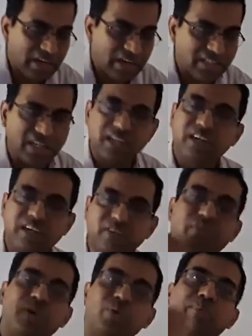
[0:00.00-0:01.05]
It's a little
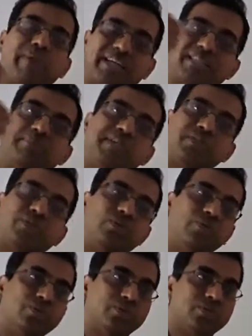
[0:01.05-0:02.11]
difficult to maximize the
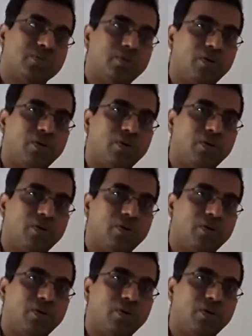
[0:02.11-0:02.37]
dose